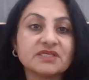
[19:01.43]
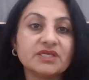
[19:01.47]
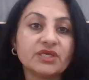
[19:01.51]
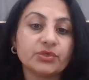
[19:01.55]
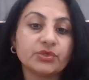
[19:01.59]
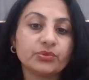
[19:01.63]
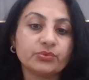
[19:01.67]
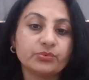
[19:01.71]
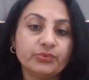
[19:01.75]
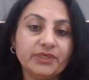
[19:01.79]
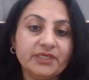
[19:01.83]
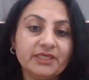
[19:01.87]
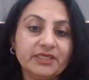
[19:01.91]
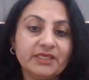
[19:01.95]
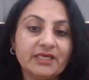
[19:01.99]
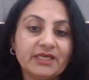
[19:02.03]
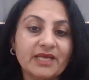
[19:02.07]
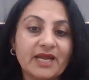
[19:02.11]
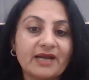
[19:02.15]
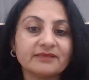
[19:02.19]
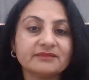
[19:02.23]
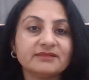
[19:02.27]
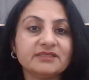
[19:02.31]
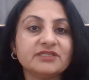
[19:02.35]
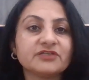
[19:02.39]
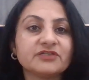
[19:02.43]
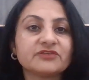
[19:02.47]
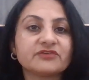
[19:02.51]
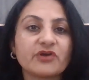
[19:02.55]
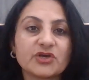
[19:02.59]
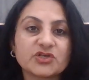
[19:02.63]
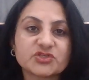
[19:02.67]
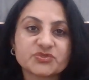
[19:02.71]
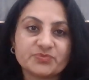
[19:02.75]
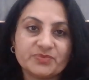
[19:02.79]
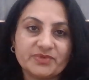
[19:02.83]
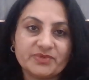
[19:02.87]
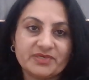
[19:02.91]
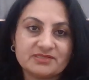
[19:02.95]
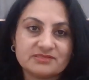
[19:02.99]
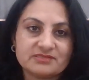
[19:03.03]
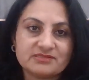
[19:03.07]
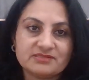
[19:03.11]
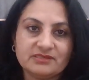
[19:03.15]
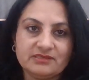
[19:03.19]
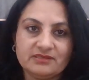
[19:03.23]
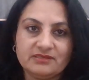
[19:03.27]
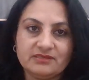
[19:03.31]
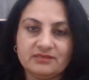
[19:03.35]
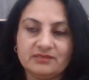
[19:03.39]
equity and the
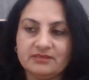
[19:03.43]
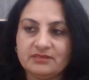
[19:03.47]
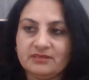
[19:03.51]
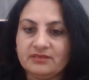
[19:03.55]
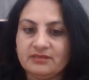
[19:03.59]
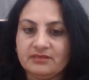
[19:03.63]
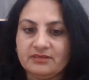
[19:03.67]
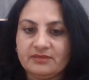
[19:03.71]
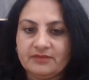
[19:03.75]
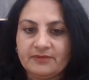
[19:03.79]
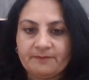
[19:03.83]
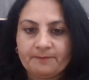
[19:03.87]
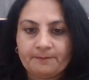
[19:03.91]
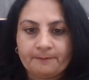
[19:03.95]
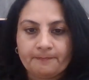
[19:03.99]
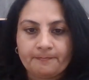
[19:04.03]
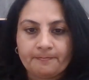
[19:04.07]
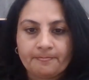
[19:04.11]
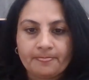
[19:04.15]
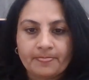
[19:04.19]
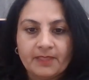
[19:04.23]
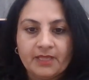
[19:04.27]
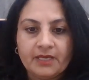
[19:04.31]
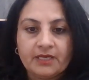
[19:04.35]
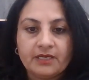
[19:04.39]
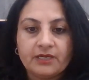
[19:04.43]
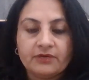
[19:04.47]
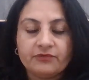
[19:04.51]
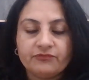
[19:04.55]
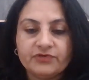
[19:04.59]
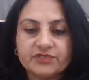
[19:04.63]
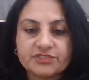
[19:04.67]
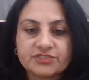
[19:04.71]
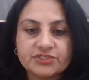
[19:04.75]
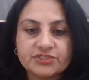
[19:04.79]
transparency, which